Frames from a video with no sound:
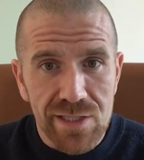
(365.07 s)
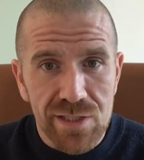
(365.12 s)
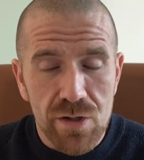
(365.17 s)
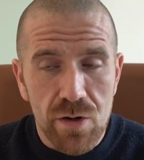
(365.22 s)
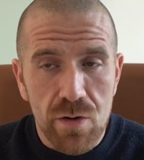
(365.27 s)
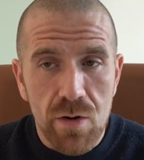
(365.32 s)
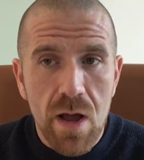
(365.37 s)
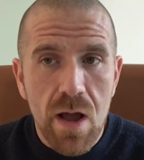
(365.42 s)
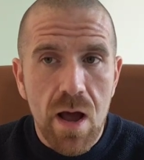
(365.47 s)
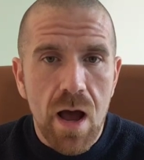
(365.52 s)

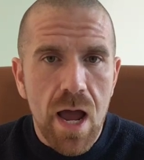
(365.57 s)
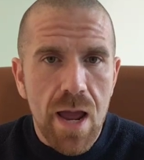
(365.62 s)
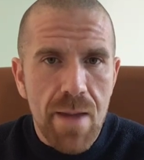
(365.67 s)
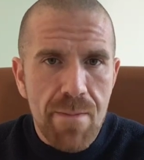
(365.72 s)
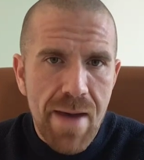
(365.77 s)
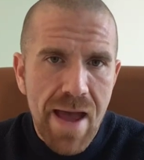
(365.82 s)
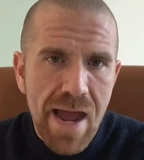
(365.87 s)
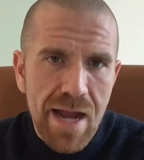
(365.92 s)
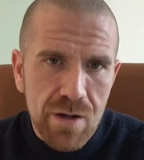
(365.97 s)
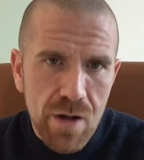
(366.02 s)
So I
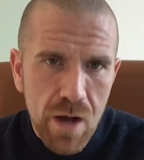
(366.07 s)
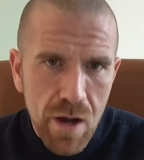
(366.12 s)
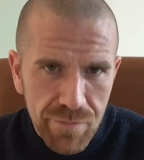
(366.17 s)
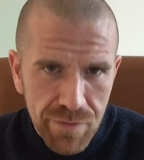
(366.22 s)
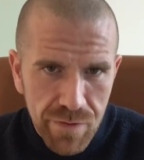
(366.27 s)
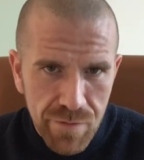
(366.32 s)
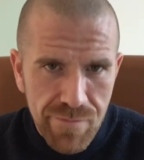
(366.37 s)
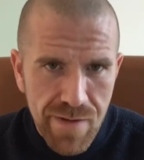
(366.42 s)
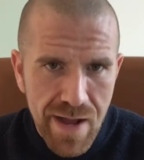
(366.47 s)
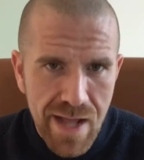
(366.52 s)
back
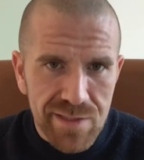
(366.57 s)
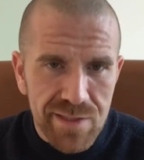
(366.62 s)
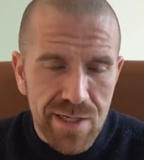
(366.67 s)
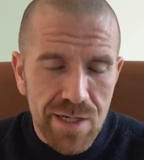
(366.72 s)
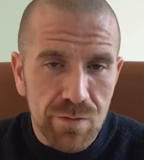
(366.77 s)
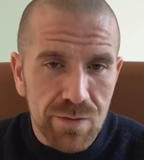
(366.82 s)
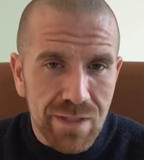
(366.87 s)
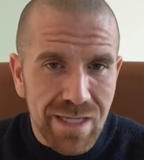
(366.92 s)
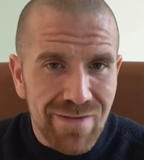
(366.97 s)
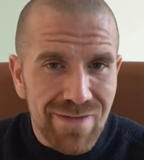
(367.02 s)
off the fats. I
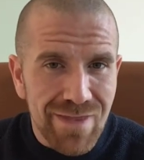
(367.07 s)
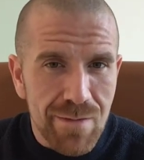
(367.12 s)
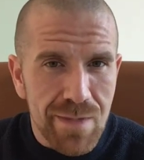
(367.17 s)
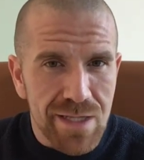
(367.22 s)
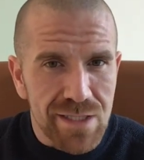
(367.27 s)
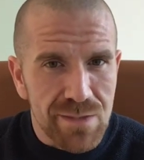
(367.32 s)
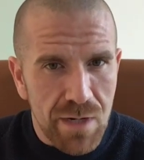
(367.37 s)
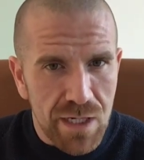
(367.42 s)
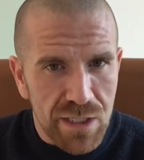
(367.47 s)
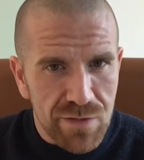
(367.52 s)
don't give them
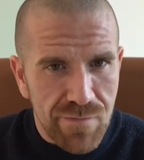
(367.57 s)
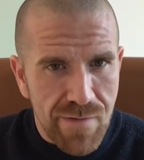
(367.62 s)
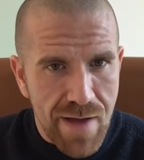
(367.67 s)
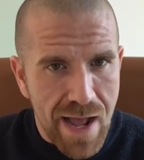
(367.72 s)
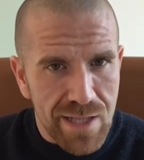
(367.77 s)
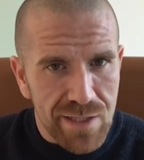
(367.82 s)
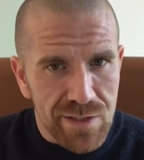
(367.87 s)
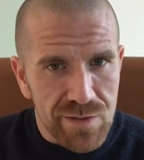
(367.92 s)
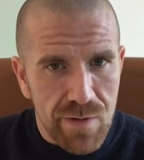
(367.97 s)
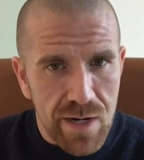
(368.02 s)
as much
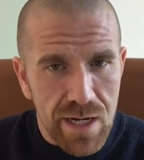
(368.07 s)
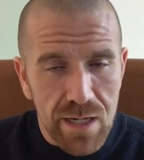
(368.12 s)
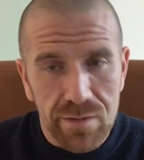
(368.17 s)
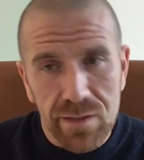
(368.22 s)
fats, right?